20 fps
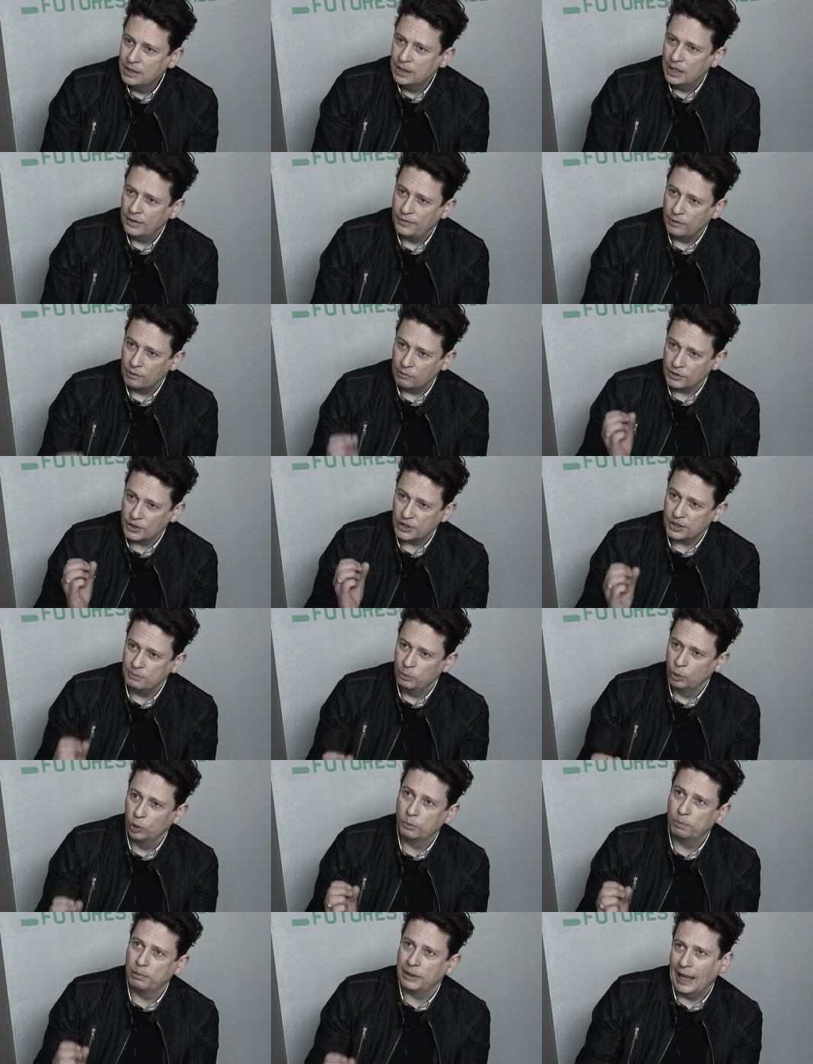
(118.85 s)
if you're a
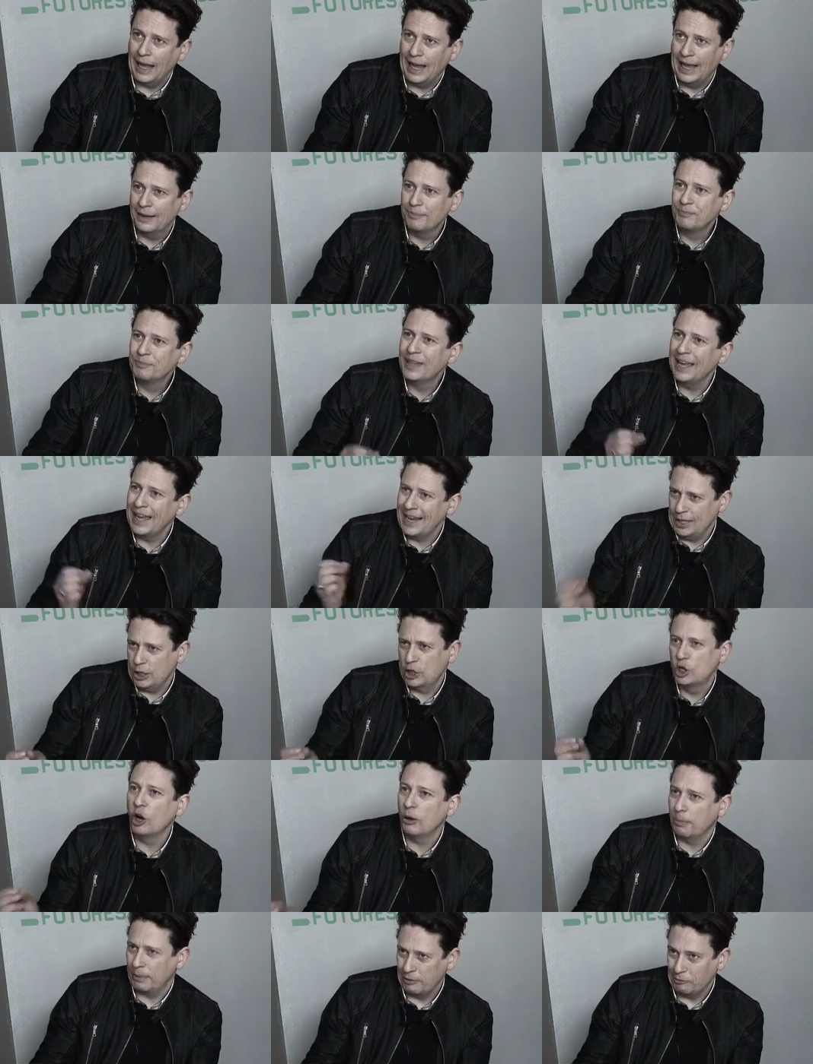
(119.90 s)
small player, in
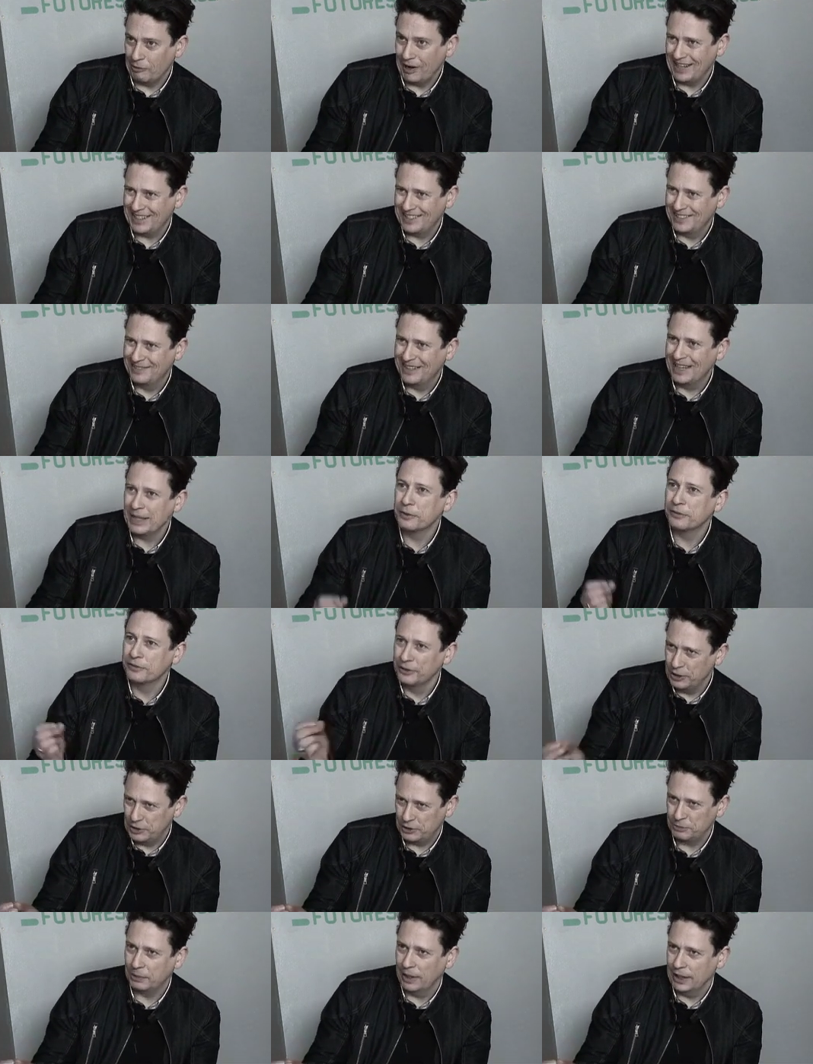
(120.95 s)
copyright in the
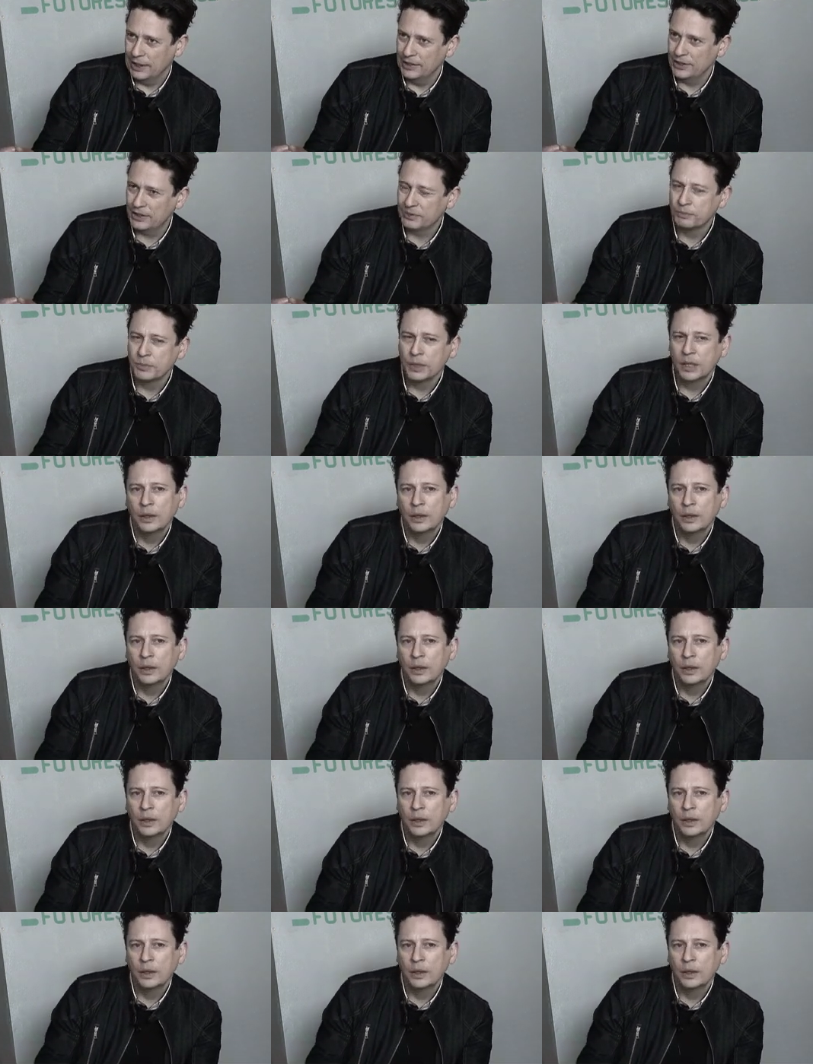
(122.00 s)
first place.